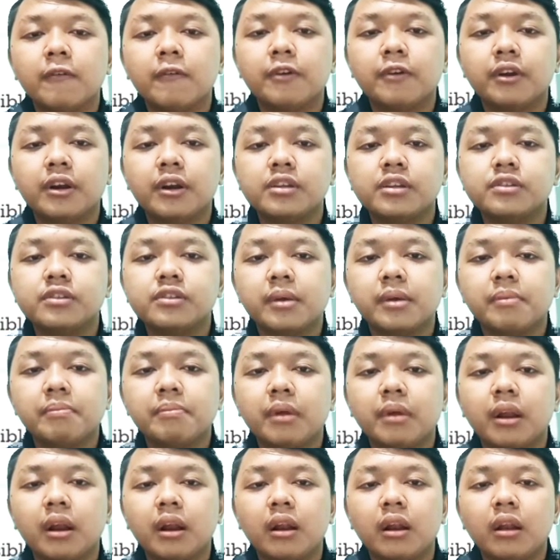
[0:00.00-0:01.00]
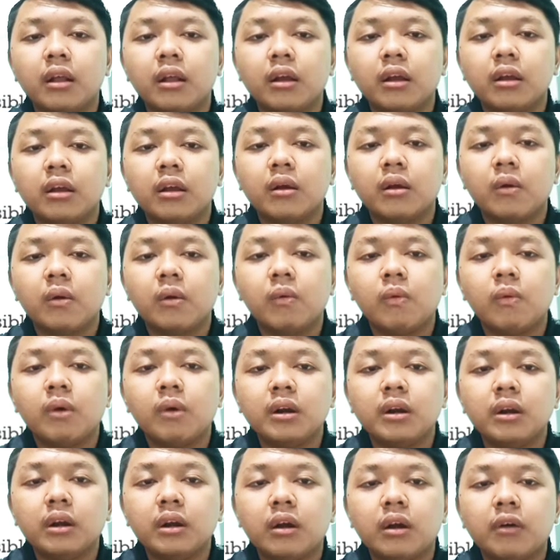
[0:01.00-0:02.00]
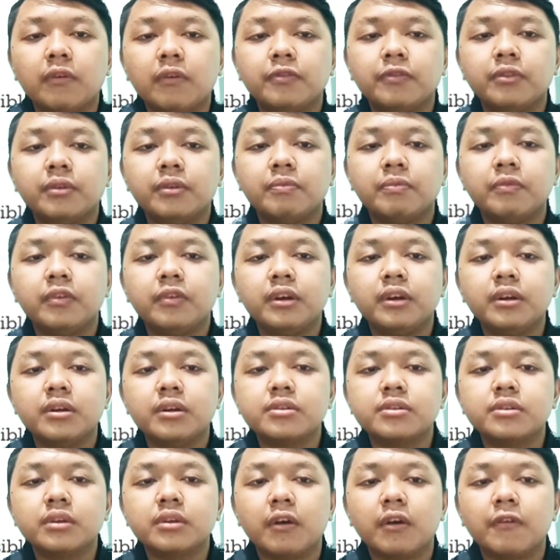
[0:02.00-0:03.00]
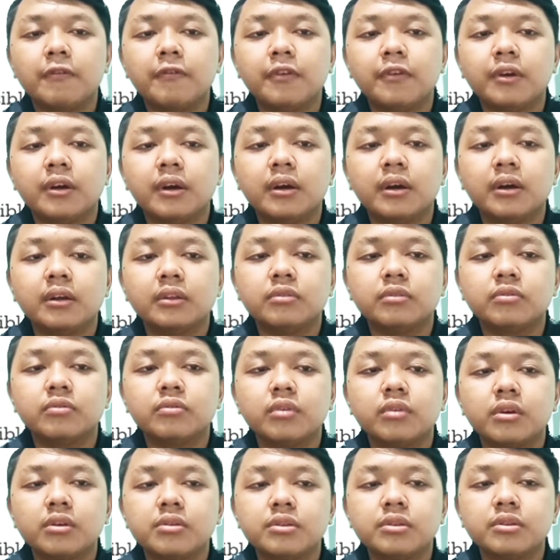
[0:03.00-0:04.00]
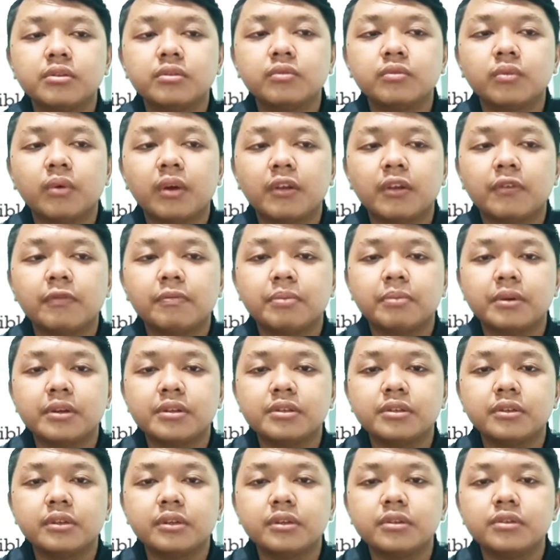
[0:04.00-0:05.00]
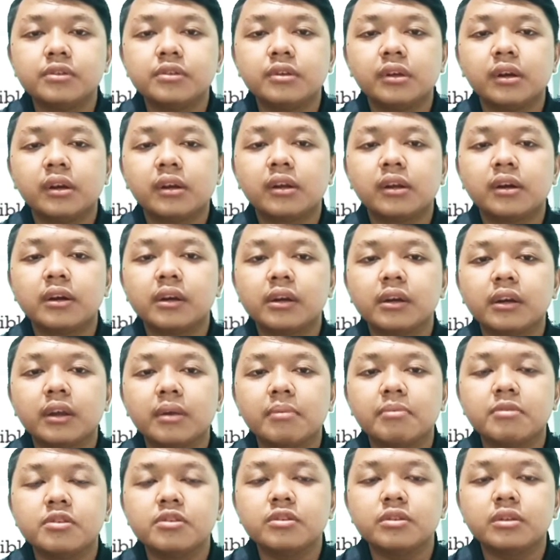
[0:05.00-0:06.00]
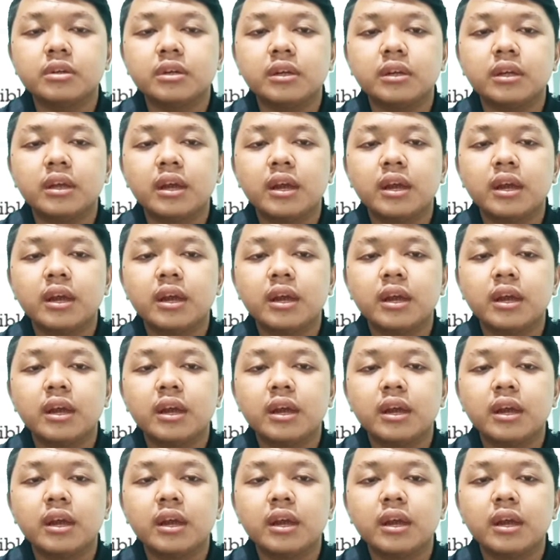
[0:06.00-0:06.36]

For example, one of the winners of a 2012 presidential green chemistry